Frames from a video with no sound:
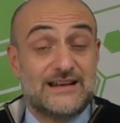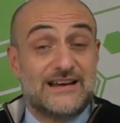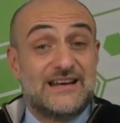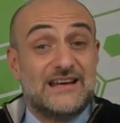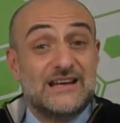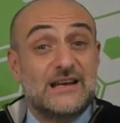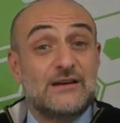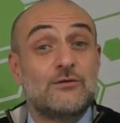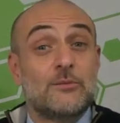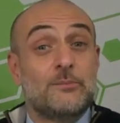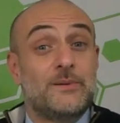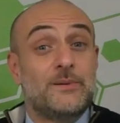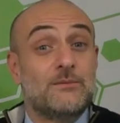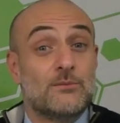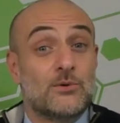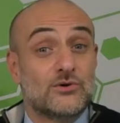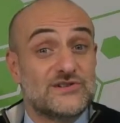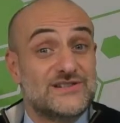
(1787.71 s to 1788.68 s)
I can give a
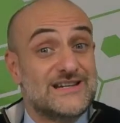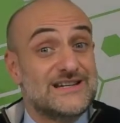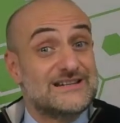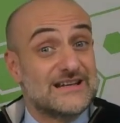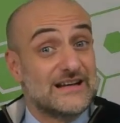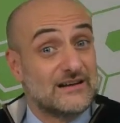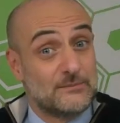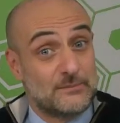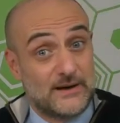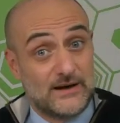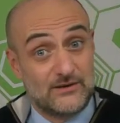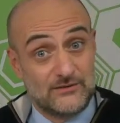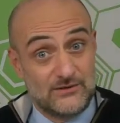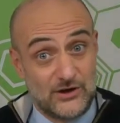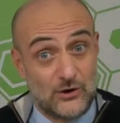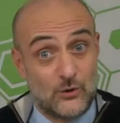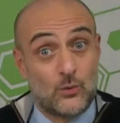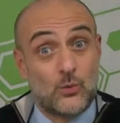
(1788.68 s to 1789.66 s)
bit more detail
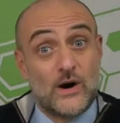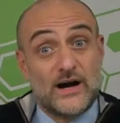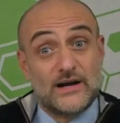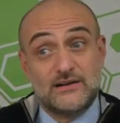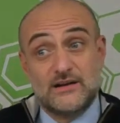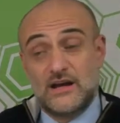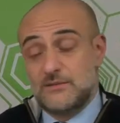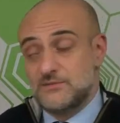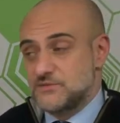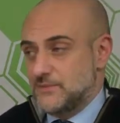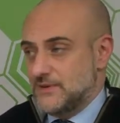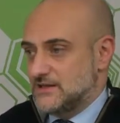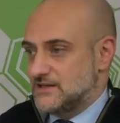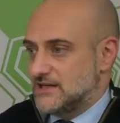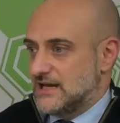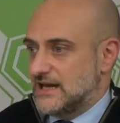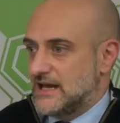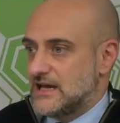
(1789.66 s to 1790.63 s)
about why the game's being
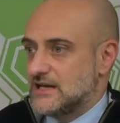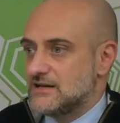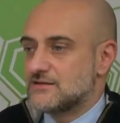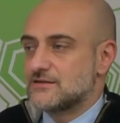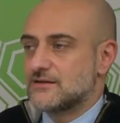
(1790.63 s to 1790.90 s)
delayed.